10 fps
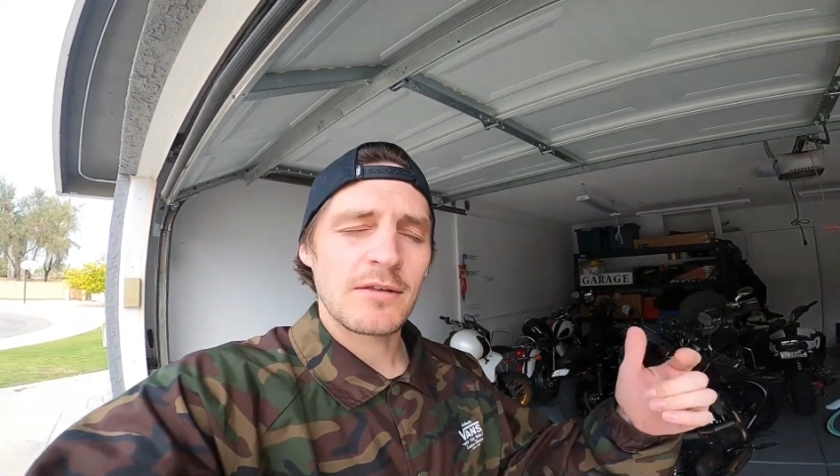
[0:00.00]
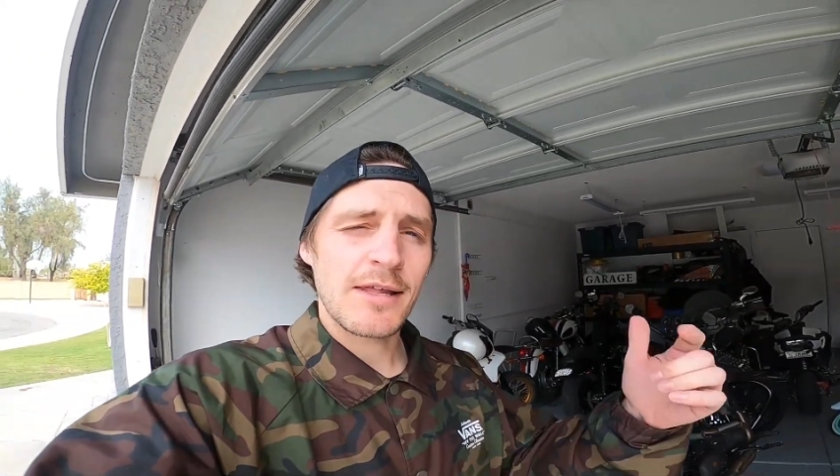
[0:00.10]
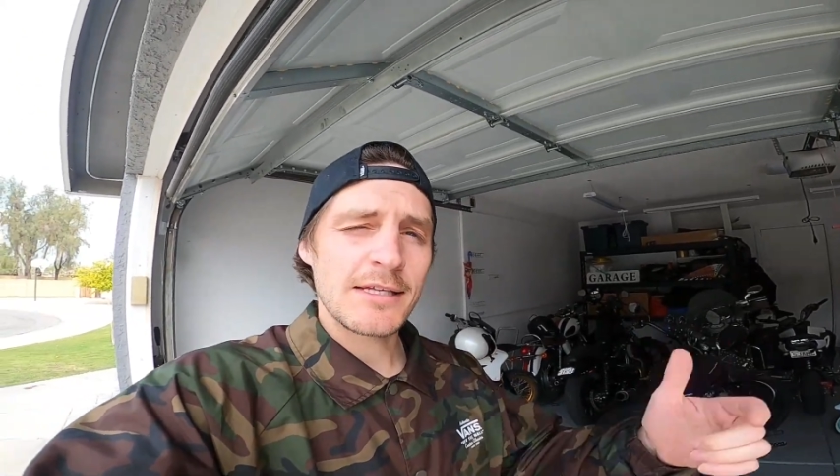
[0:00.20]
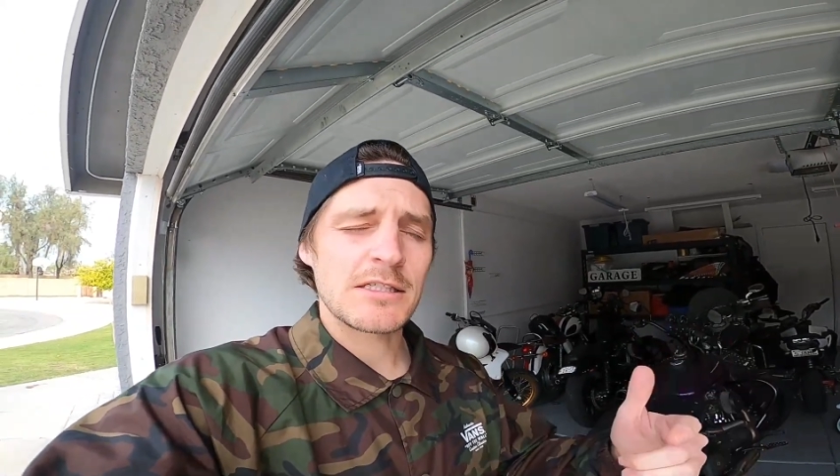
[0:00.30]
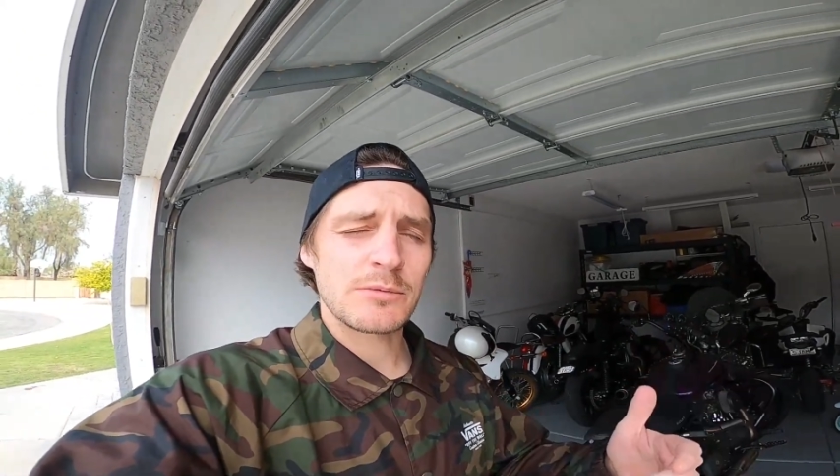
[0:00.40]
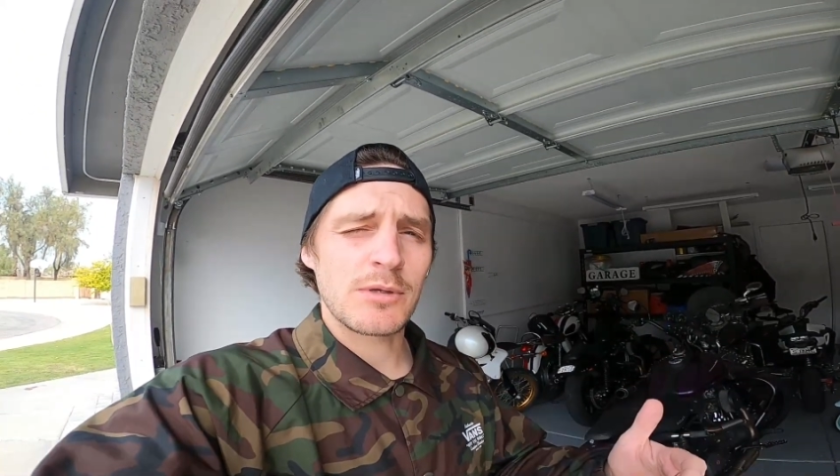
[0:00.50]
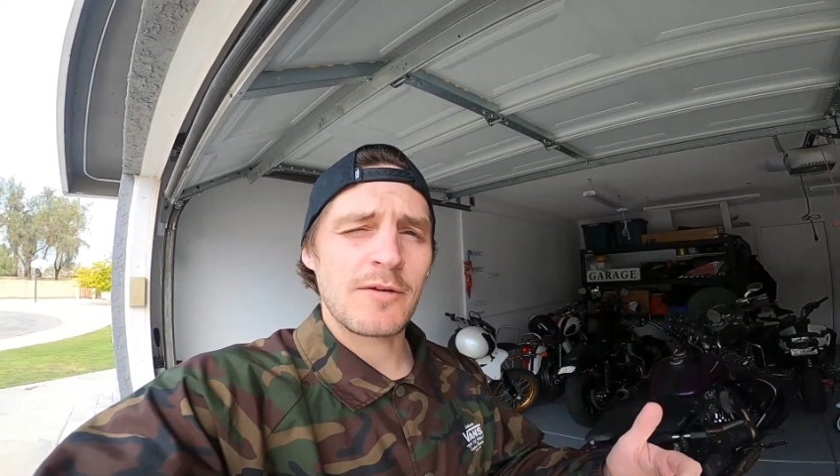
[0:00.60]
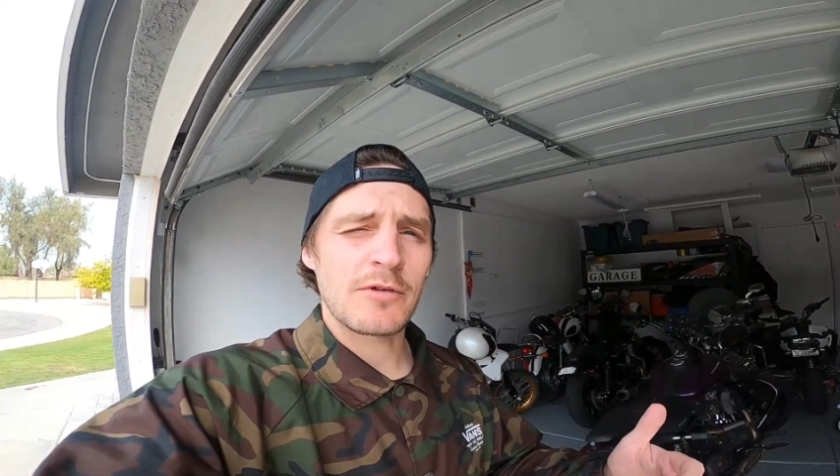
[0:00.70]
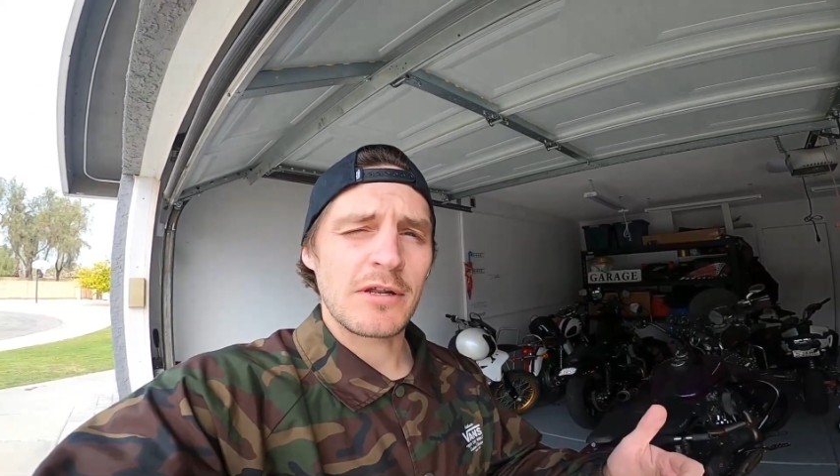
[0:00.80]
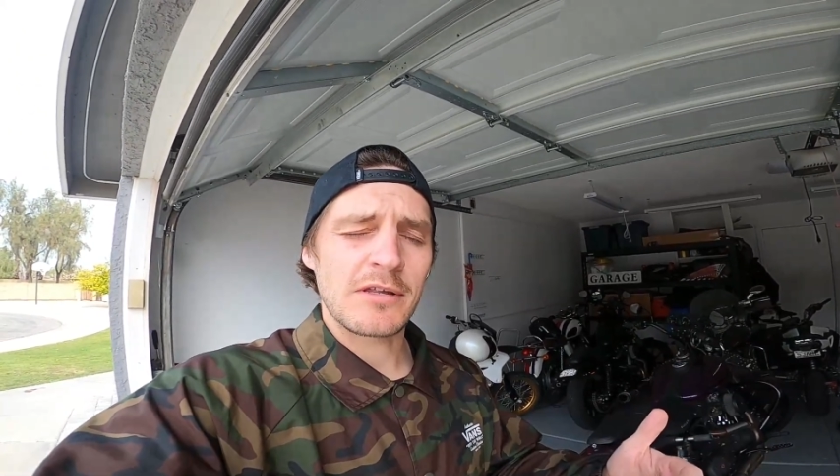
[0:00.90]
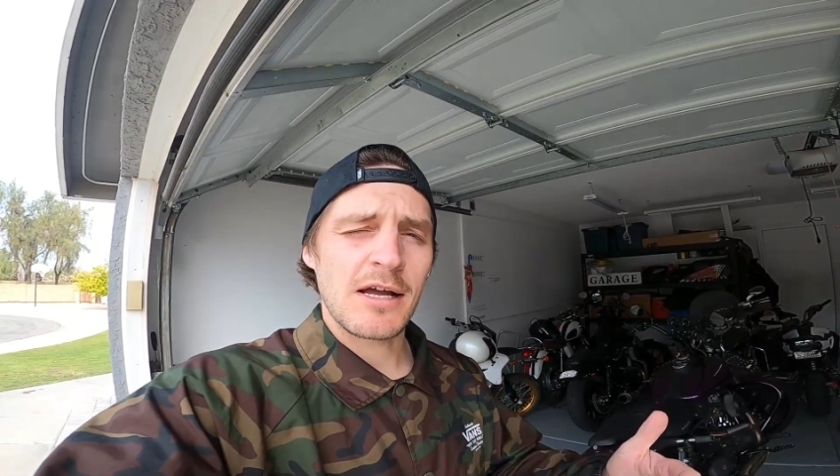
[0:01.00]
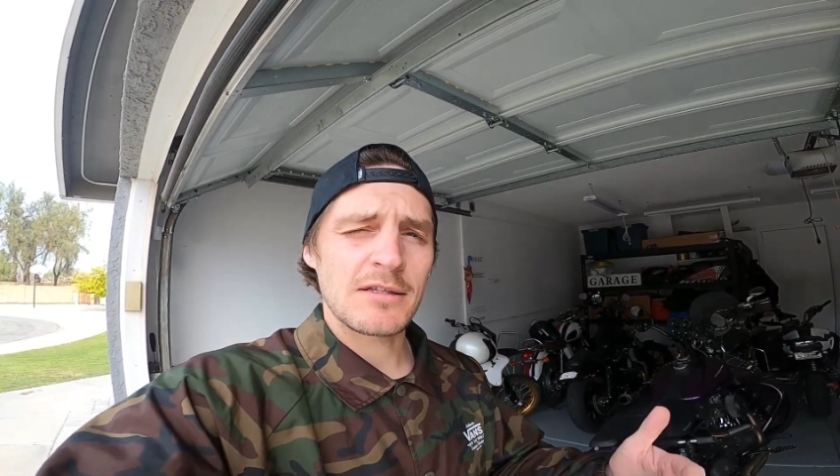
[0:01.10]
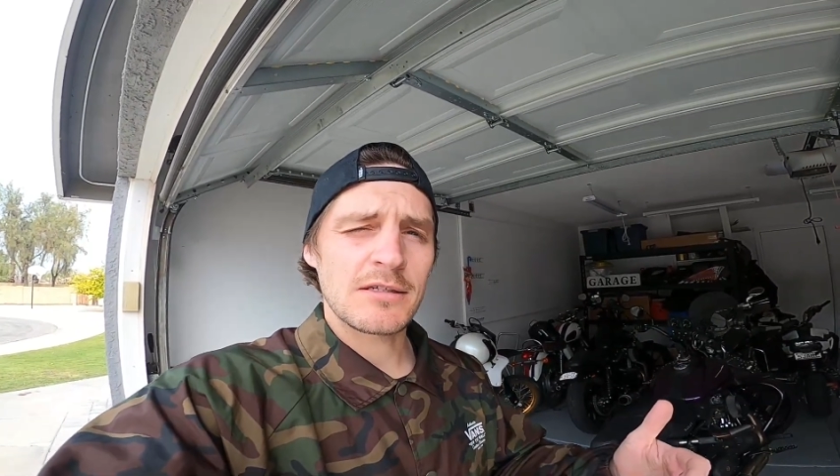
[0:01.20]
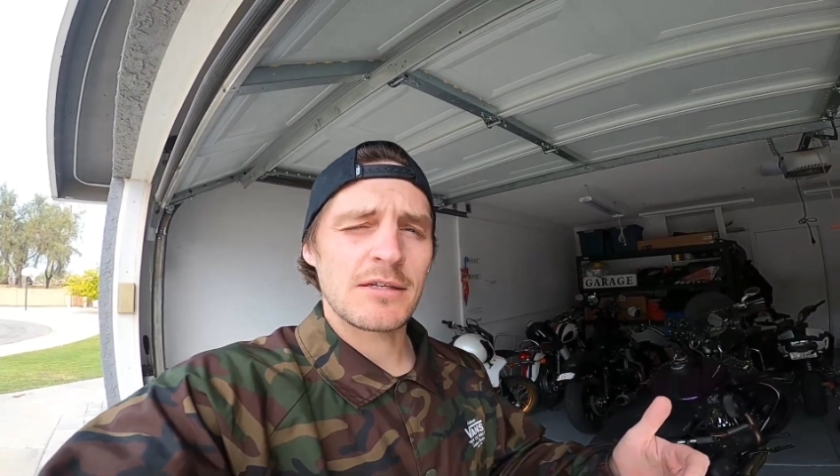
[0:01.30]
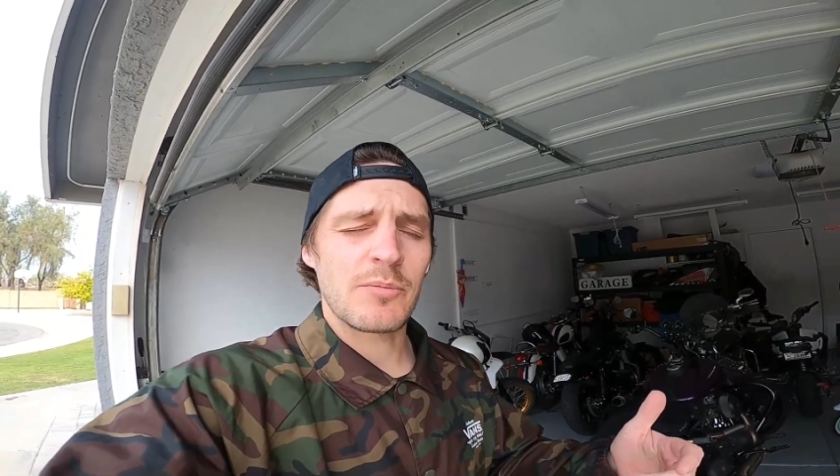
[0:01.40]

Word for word: Like and subscribe if you dig the content.